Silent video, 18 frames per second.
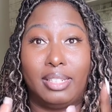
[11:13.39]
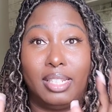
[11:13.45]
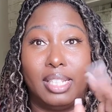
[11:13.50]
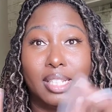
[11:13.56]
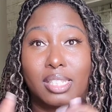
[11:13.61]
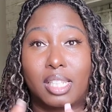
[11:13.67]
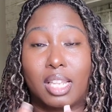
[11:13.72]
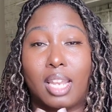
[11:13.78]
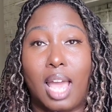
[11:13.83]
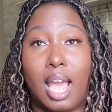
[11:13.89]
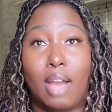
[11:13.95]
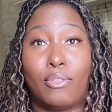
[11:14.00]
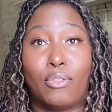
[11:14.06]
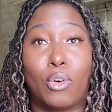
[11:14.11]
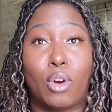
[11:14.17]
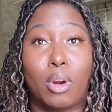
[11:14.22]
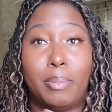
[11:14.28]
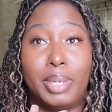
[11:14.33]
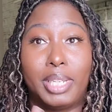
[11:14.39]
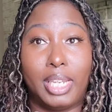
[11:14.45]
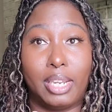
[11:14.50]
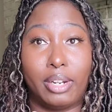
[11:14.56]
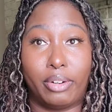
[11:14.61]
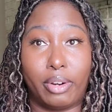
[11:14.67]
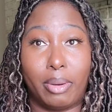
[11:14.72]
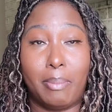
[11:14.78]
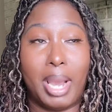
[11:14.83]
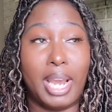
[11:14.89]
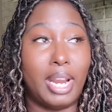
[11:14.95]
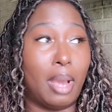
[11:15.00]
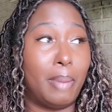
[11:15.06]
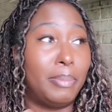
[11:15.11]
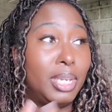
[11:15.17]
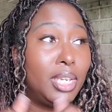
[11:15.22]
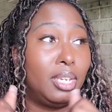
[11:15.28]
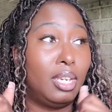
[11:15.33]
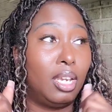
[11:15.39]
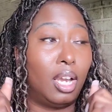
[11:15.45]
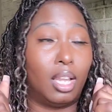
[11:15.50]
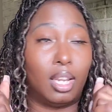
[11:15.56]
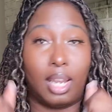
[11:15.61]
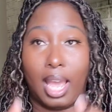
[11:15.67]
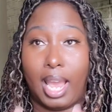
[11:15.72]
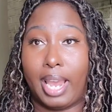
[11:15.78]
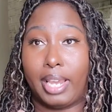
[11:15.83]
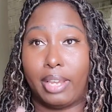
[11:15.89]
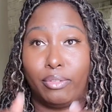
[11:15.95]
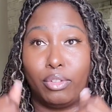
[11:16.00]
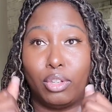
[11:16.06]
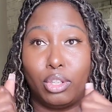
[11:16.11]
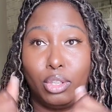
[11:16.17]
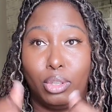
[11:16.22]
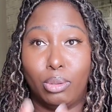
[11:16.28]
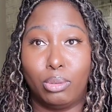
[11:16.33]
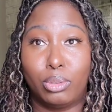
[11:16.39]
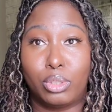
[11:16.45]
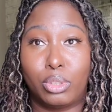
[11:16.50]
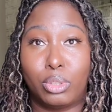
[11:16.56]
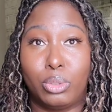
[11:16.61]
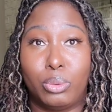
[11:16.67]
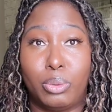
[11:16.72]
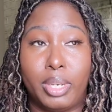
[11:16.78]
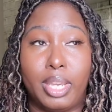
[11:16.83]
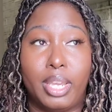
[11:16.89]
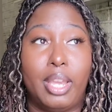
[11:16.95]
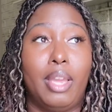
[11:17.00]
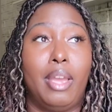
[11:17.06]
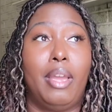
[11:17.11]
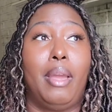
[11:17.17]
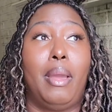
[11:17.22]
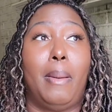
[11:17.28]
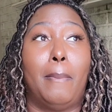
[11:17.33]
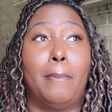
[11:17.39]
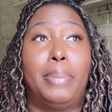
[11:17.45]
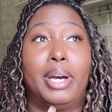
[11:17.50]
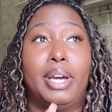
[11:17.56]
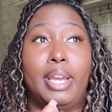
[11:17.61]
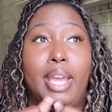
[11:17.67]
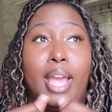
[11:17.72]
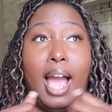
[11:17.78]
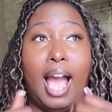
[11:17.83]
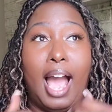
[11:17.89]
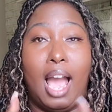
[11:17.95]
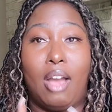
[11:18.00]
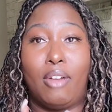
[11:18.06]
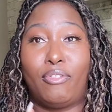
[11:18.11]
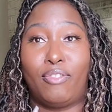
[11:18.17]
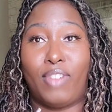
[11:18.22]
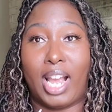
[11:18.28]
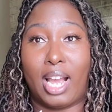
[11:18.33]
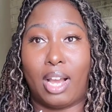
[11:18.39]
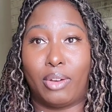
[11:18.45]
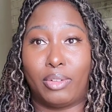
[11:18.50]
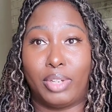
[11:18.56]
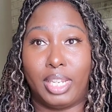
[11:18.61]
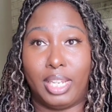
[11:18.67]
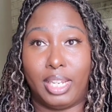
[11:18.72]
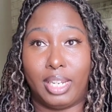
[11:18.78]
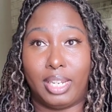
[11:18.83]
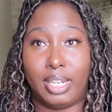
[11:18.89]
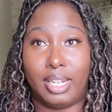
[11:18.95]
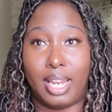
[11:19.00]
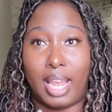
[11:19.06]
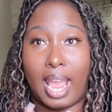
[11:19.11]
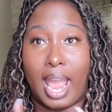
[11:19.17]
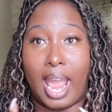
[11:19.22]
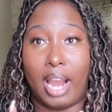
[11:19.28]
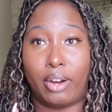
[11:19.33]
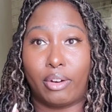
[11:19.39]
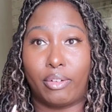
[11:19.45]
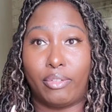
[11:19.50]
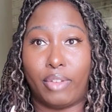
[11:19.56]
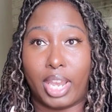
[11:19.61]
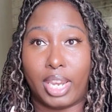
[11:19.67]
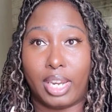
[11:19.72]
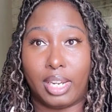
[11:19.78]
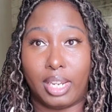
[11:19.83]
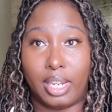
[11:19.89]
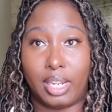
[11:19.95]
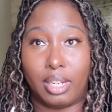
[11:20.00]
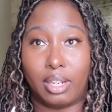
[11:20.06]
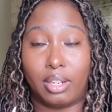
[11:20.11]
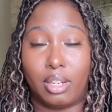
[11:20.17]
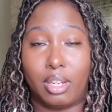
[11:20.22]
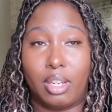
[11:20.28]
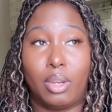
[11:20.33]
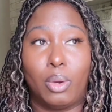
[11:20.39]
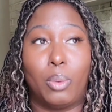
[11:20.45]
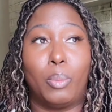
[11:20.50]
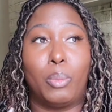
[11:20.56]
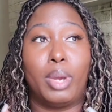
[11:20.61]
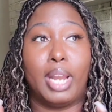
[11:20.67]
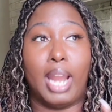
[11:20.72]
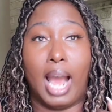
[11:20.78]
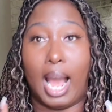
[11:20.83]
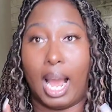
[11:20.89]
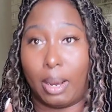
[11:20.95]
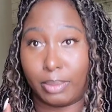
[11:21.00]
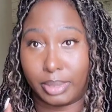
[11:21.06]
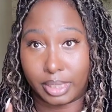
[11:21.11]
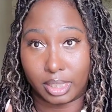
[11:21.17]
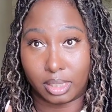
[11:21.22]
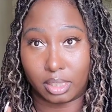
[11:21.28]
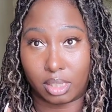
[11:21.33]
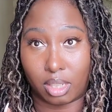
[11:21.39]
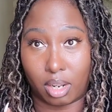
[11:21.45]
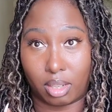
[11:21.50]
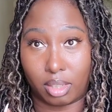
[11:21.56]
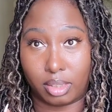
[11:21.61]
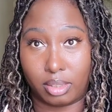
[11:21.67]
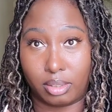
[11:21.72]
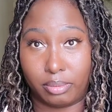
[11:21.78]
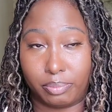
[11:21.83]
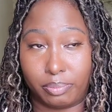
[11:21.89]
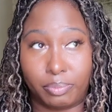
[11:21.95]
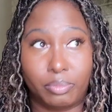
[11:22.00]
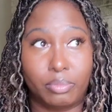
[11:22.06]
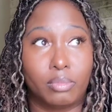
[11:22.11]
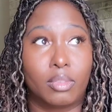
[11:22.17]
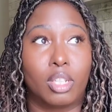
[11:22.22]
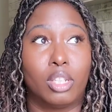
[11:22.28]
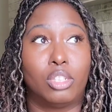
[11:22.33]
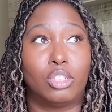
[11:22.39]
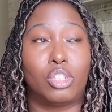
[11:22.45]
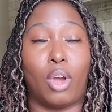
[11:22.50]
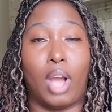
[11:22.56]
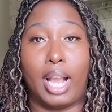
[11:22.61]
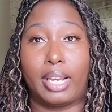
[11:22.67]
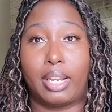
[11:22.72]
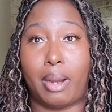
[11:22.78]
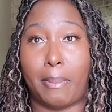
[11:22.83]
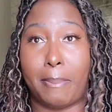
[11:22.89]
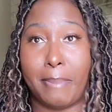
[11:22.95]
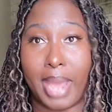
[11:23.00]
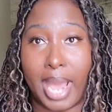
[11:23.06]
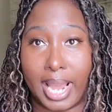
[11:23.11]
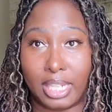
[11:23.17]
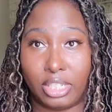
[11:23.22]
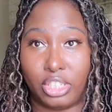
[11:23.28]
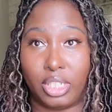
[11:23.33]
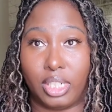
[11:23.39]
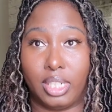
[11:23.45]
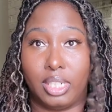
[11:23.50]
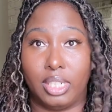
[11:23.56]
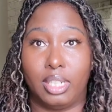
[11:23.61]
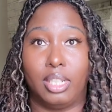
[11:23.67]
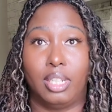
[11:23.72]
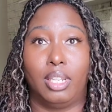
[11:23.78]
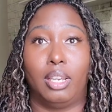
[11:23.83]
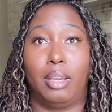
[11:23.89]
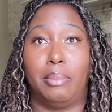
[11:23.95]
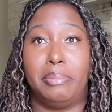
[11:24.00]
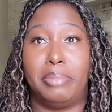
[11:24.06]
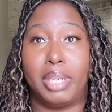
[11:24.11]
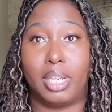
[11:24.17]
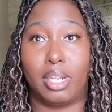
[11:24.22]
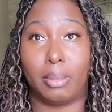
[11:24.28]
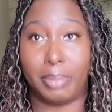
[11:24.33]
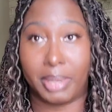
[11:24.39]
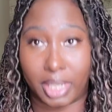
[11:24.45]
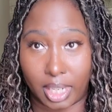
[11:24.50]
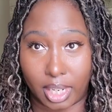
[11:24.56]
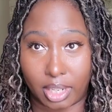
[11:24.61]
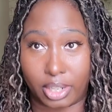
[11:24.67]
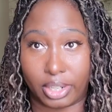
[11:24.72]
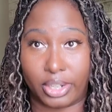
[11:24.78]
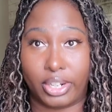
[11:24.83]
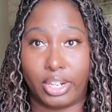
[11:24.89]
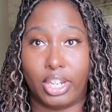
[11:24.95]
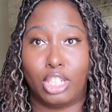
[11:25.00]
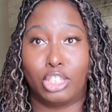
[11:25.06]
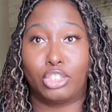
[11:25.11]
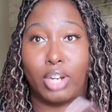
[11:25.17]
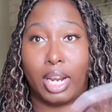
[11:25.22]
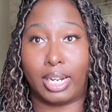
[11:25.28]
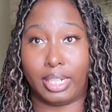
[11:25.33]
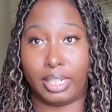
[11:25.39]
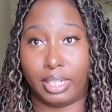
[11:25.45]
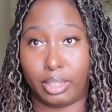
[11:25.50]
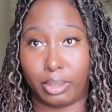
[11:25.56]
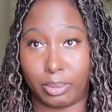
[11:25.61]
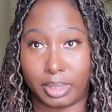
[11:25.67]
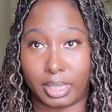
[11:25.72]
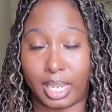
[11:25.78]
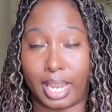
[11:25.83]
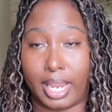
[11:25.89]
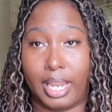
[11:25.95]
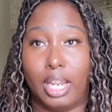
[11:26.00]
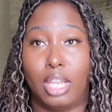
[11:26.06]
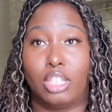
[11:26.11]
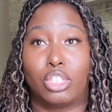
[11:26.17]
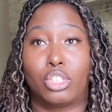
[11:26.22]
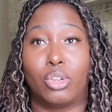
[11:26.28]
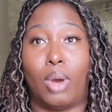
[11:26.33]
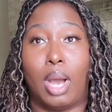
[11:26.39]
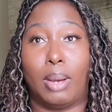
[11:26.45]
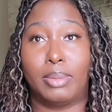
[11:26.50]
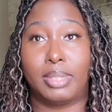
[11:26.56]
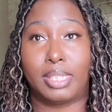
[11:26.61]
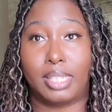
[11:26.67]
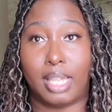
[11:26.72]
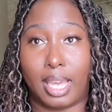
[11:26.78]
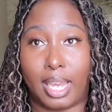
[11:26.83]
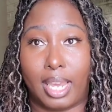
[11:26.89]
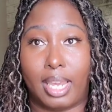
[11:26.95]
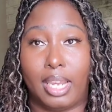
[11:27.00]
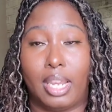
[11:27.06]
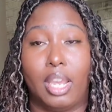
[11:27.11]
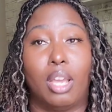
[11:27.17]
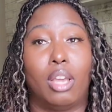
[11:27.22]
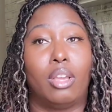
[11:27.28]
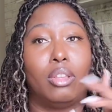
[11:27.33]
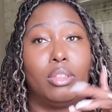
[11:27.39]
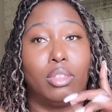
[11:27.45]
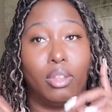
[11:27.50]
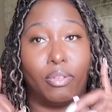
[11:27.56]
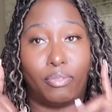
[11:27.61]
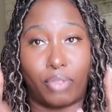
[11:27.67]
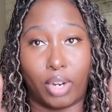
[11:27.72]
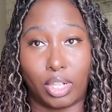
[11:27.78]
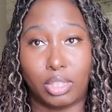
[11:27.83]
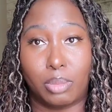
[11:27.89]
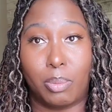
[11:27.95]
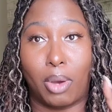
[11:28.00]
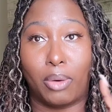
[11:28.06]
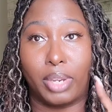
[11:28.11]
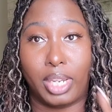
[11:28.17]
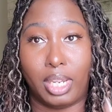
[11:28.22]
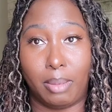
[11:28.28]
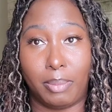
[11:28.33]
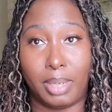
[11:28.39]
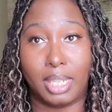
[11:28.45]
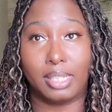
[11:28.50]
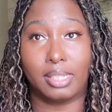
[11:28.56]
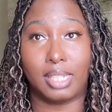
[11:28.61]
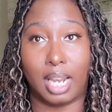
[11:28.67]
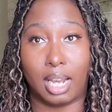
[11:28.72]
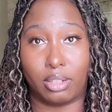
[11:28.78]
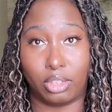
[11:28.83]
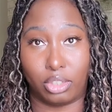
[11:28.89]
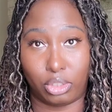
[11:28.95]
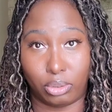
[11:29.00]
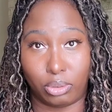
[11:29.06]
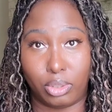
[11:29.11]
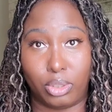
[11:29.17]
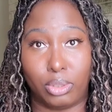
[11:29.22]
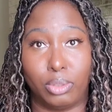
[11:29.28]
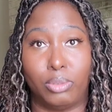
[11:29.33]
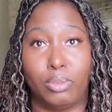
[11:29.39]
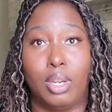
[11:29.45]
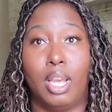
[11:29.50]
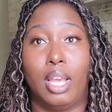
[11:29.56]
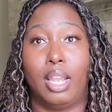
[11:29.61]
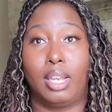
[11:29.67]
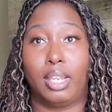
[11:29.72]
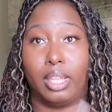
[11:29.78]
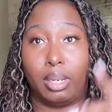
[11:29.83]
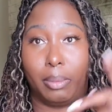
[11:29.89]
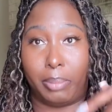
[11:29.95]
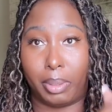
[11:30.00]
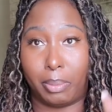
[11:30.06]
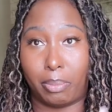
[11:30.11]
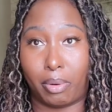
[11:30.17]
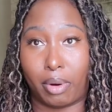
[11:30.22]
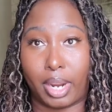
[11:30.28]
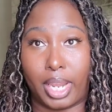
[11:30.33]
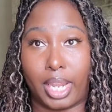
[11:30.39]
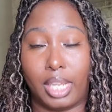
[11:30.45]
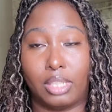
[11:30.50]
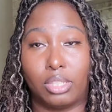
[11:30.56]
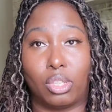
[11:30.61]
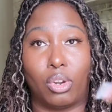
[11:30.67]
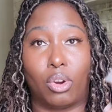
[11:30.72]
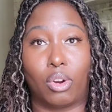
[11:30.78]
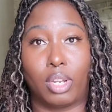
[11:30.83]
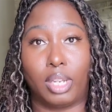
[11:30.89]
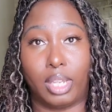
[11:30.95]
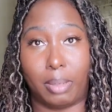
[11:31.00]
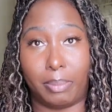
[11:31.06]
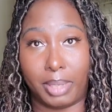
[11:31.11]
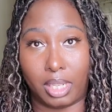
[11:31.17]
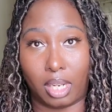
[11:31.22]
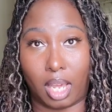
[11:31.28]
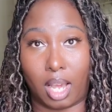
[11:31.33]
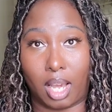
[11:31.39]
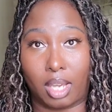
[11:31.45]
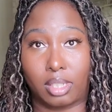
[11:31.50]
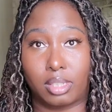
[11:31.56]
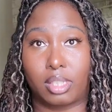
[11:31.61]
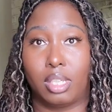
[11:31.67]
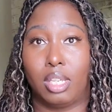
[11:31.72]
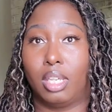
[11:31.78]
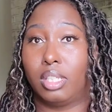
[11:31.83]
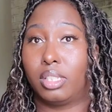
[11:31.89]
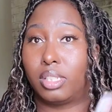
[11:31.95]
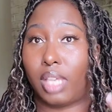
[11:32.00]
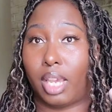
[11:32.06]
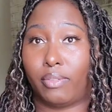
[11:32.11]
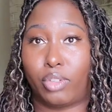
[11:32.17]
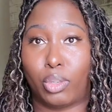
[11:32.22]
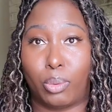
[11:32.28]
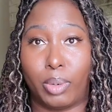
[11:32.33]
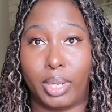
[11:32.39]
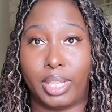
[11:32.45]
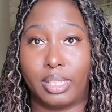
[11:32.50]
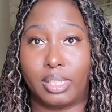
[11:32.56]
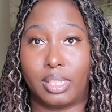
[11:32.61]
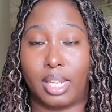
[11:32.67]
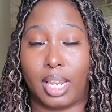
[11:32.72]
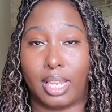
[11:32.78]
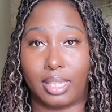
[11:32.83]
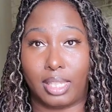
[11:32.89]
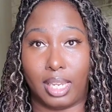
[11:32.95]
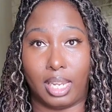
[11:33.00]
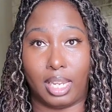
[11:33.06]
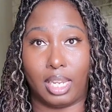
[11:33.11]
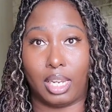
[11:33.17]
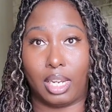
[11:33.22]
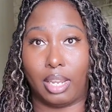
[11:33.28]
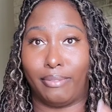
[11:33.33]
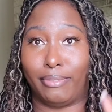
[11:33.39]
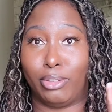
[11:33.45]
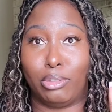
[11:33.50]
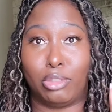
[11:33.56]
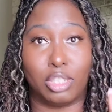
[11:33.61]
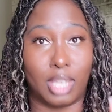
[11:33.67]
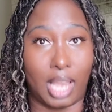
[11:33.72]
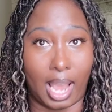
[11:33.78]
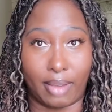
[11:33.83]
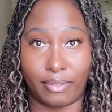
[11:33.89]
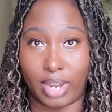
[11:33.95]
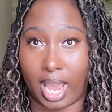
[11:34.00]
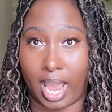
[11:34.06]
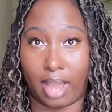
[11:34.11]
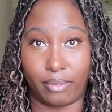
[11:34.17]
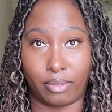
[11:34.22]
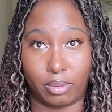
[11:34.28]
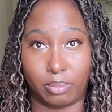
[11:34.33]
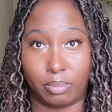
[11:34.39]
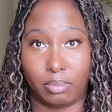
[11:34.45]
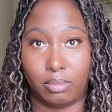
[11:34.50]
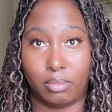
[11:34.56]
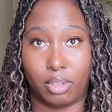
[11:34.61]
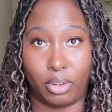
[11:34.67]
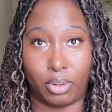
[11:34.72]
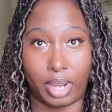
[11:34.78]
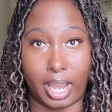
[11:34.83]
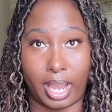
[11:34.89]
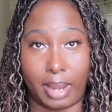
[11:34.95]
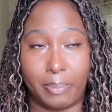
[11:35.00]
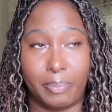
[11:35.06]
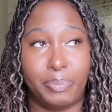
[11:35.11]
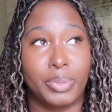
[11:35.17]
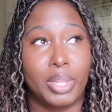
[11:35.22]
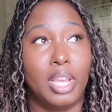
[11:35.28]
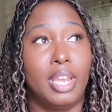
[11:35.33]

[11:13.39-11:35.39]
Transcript: It's a lot for a beginner. It might not be a lot if you're used to it, but I found it aggravating when I was installing them. So I can imagine being a beginner trying to deal with that. So I would say the first bohemian style that you do, let it be braids or let it be locks. Save twist at the end if you just have to have them. Okay.